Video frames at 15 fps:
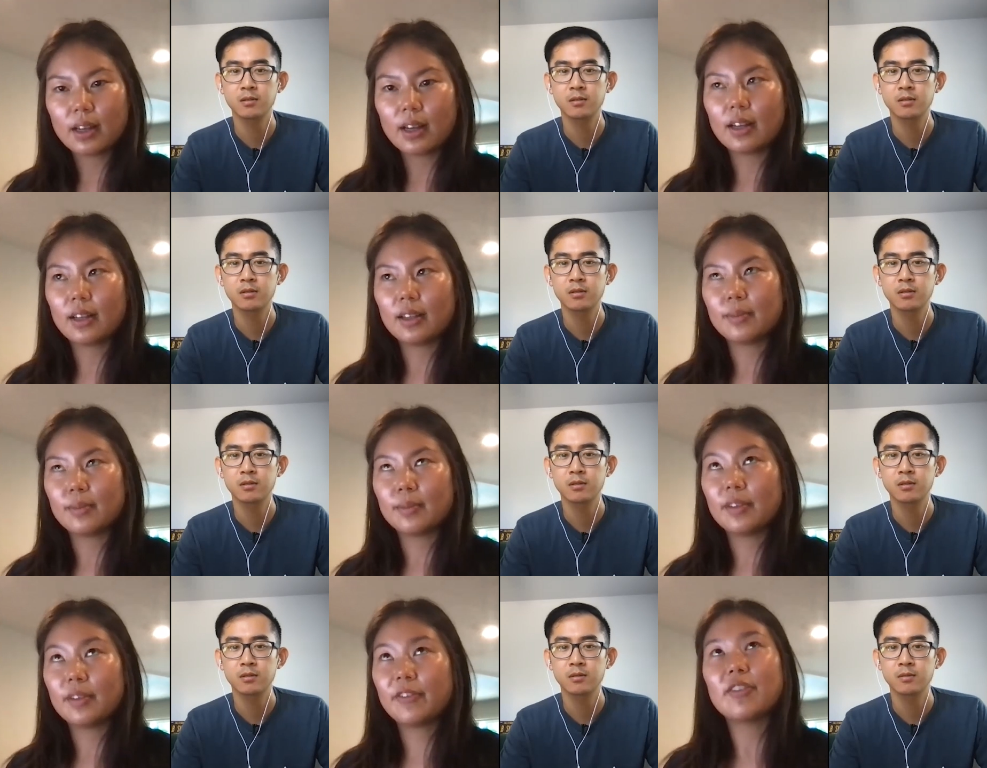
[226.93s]

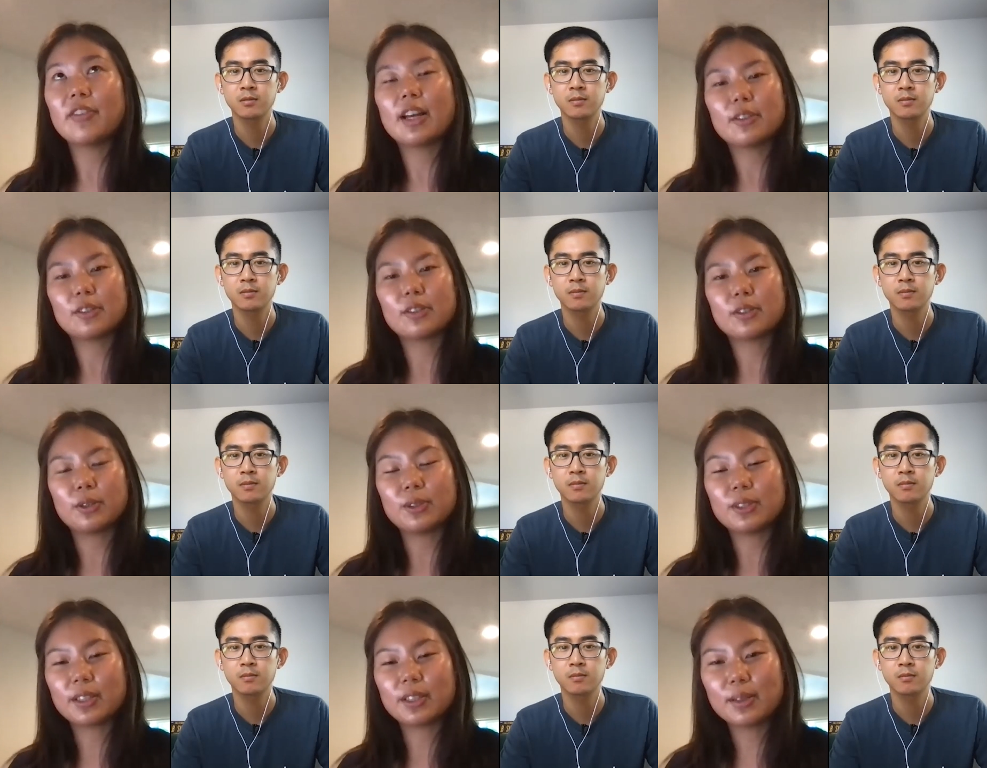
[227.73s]
Speaker 1: Um, for every
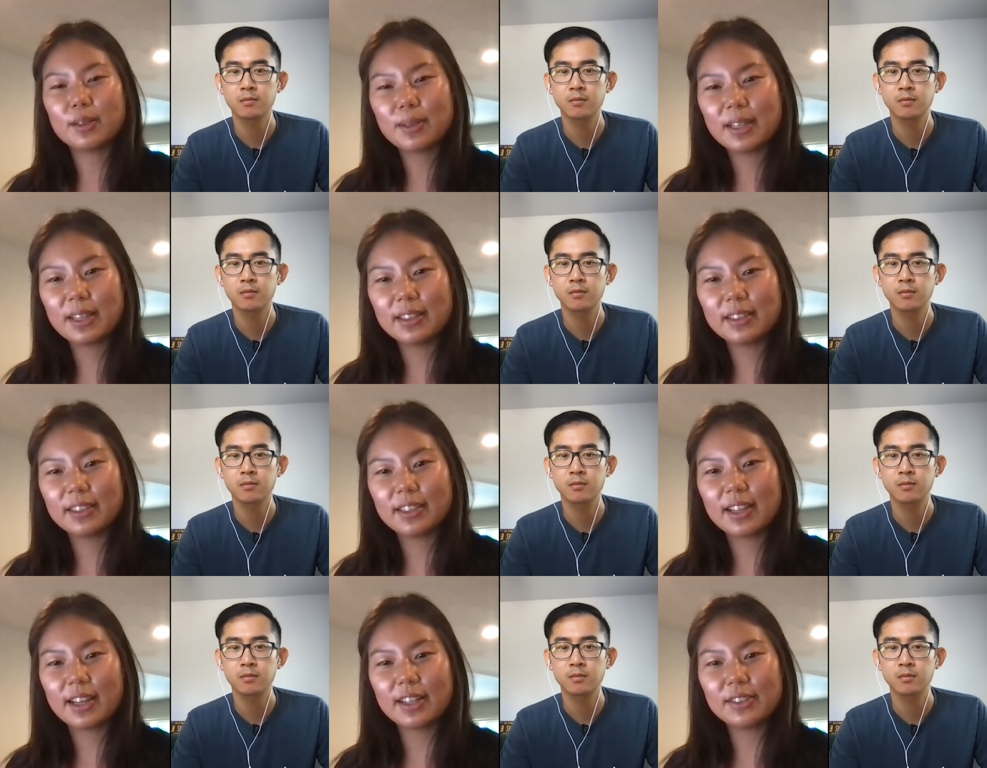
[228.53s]
household, who's going to be
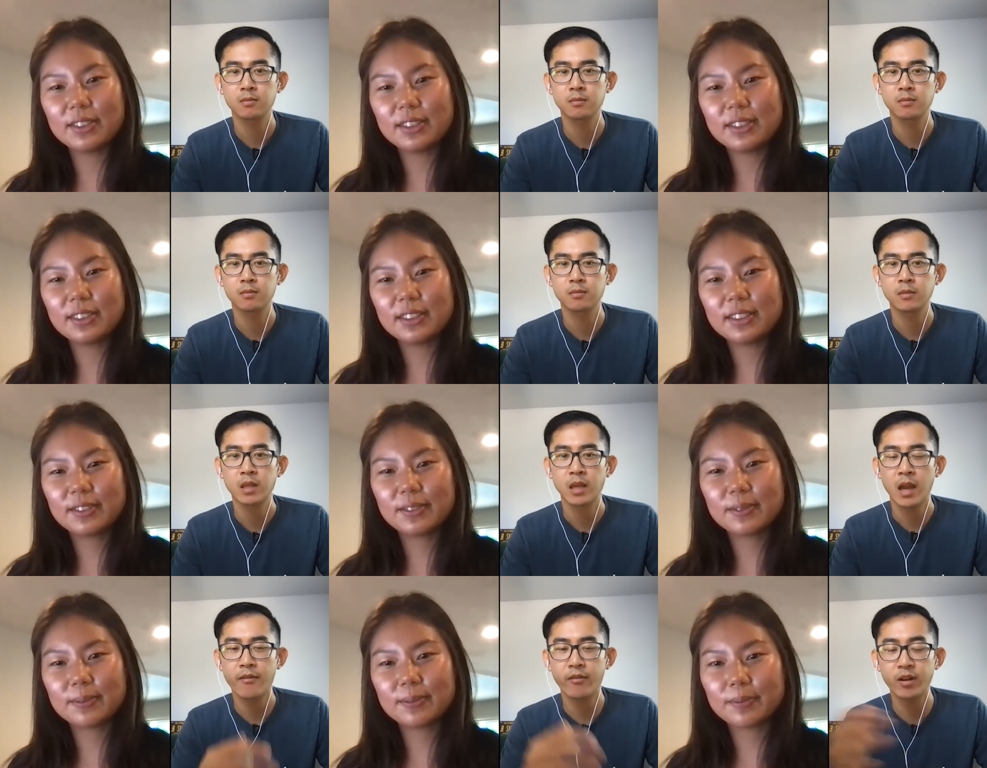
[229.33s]
in a house?
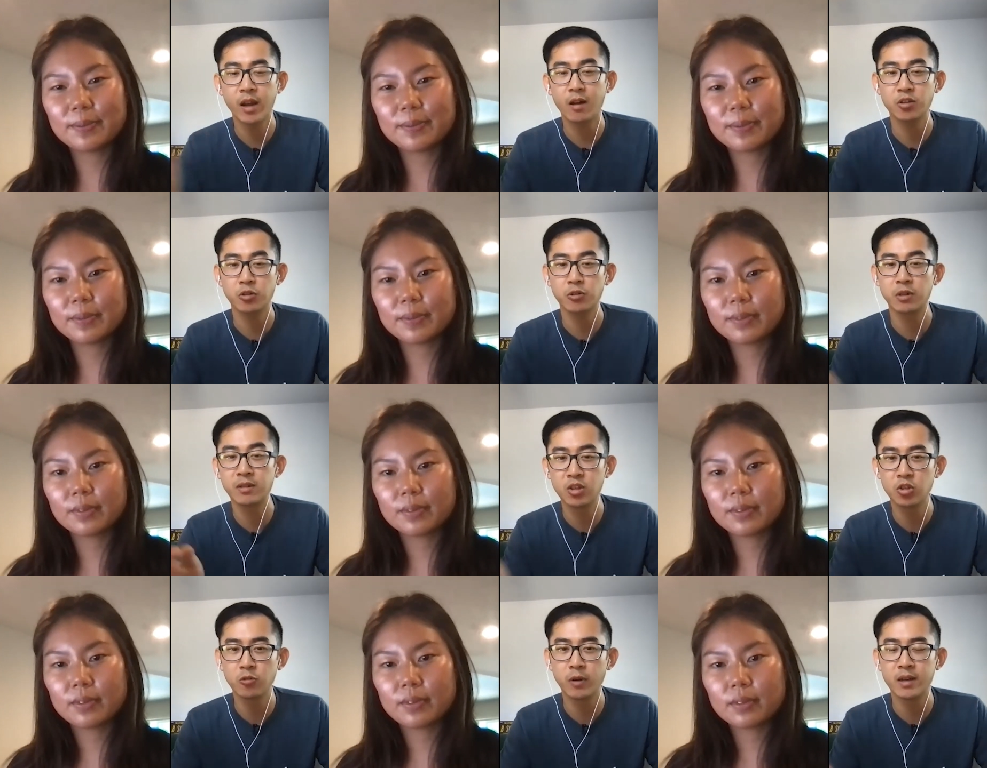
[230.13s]
Speaker 2: Every household in
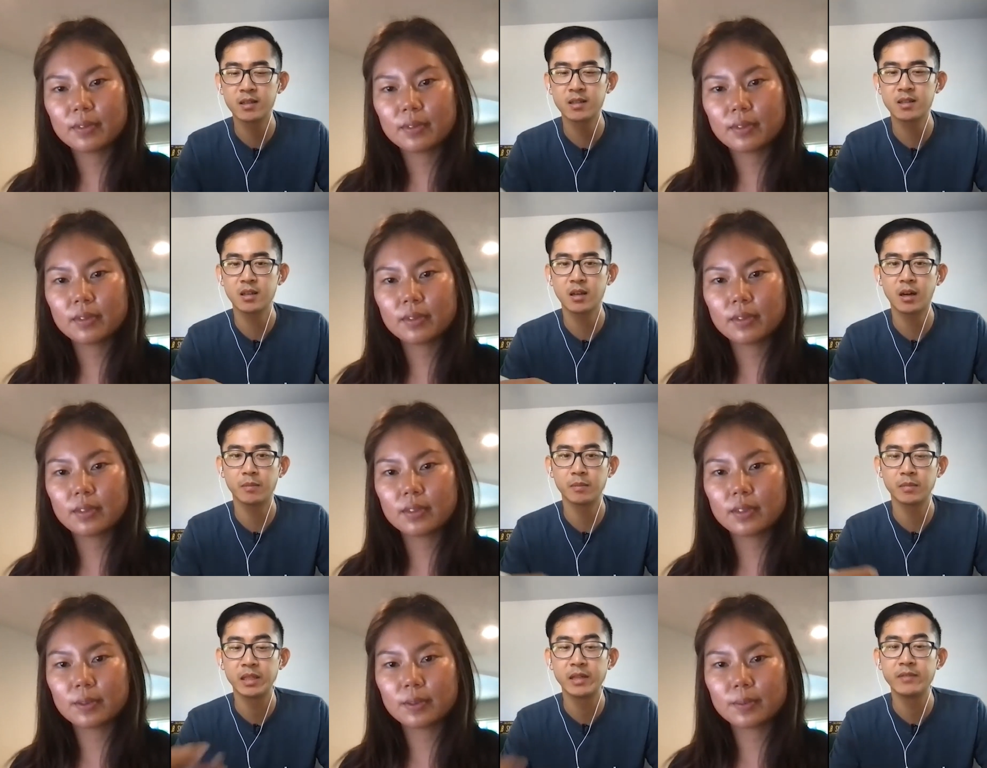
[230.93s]
the U.S.
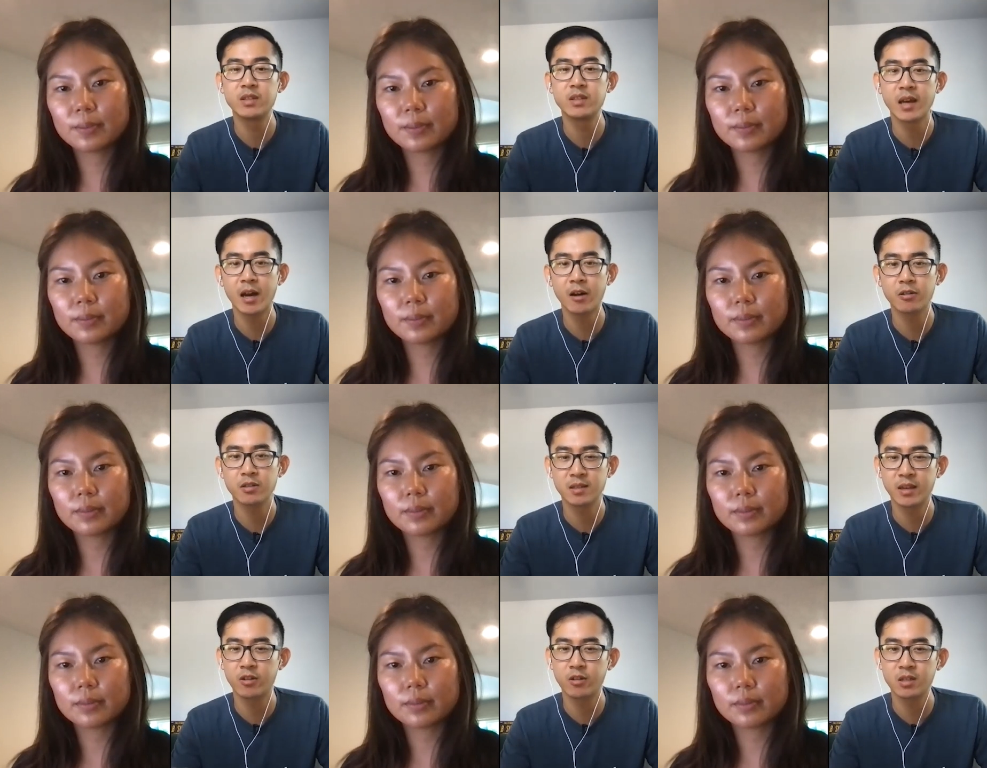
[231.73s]
Um, lives in a
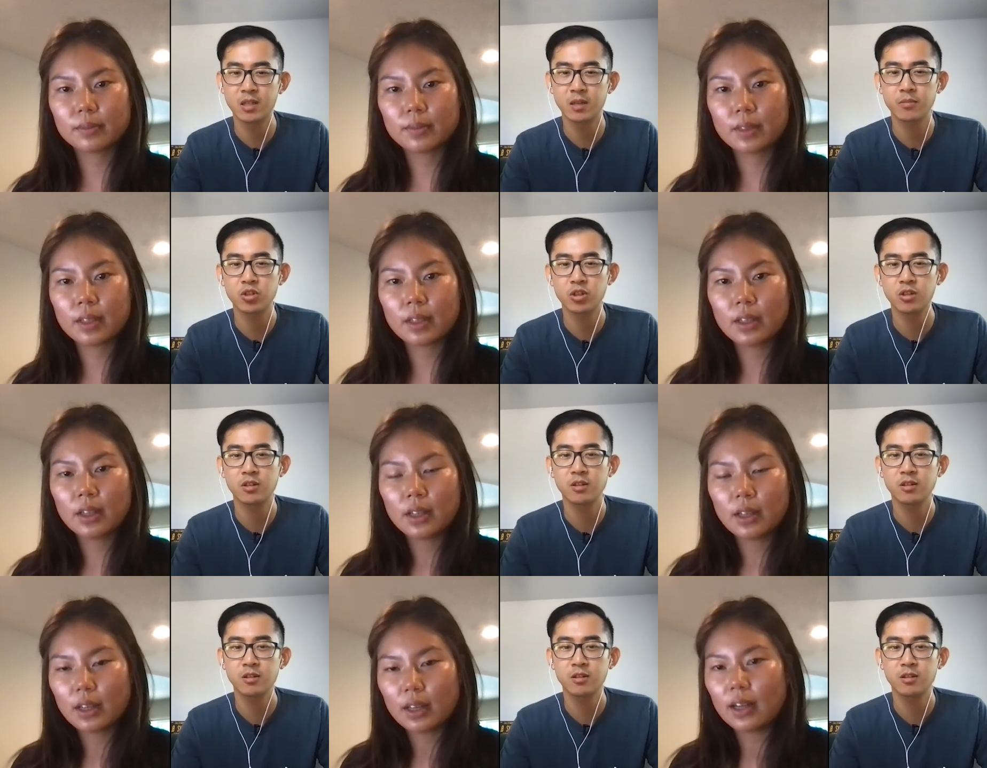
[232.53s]
house. Is that your
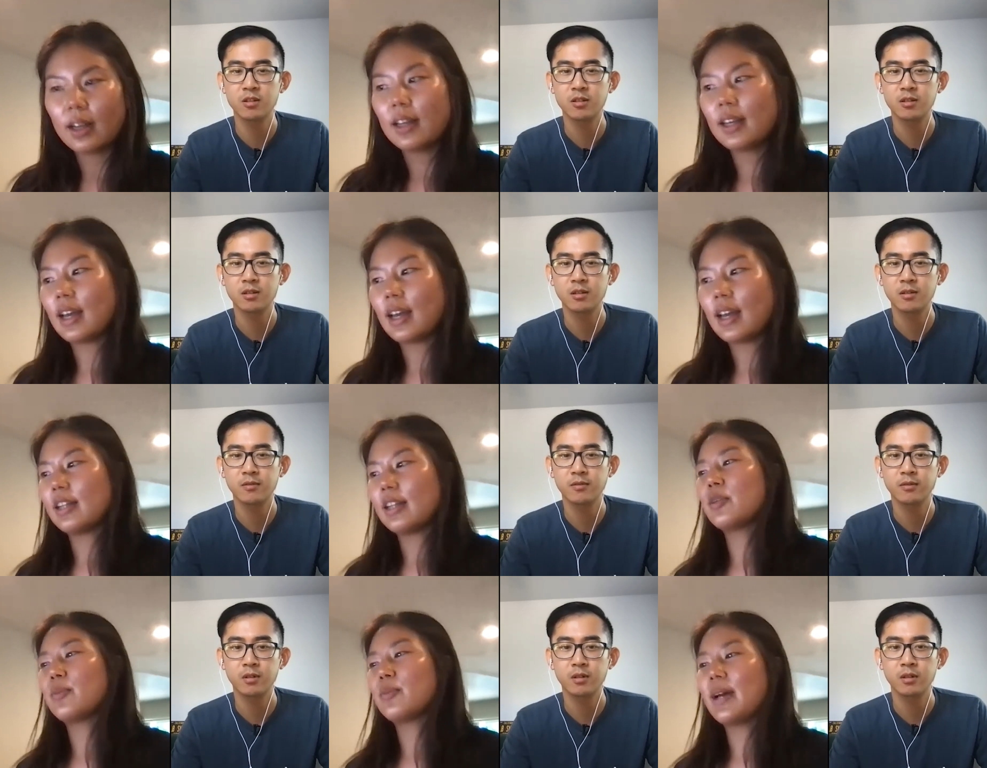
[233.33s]
assumption?
Speaker 1: Yeah,
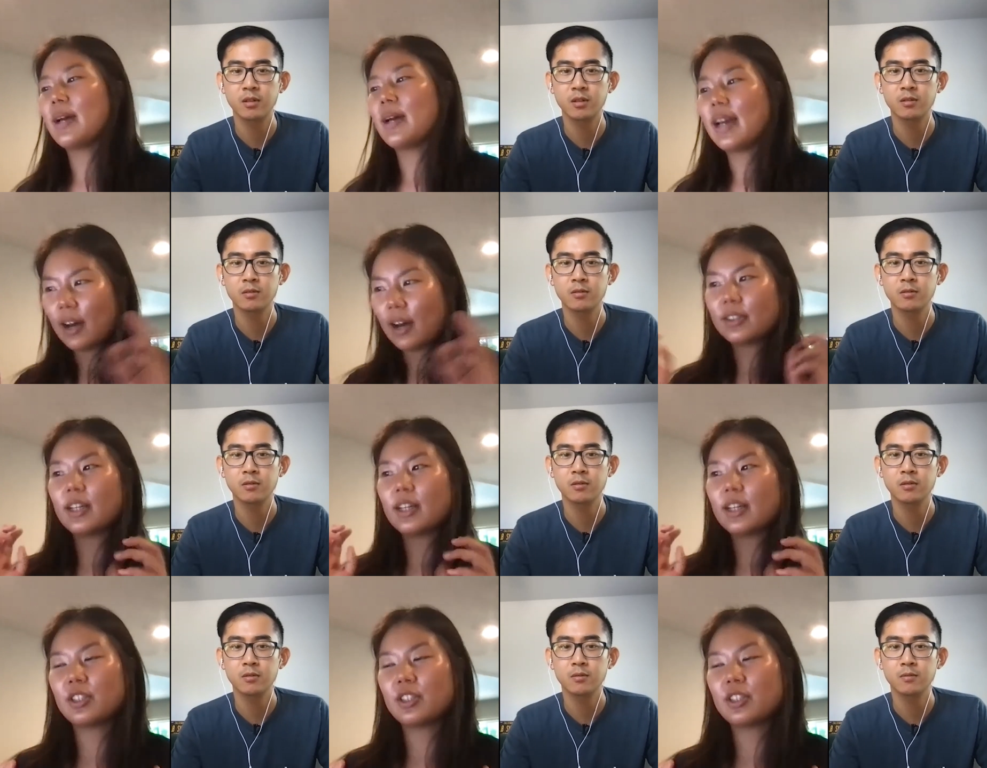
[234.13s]
and so by house, I
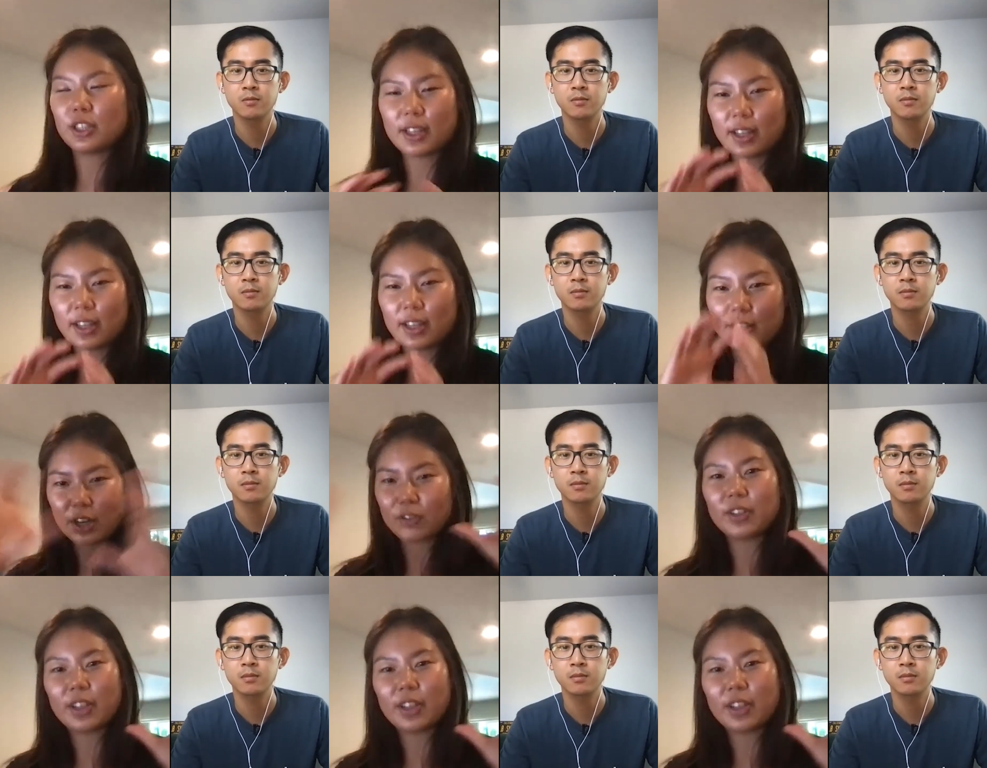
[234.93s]
should say just like in general, like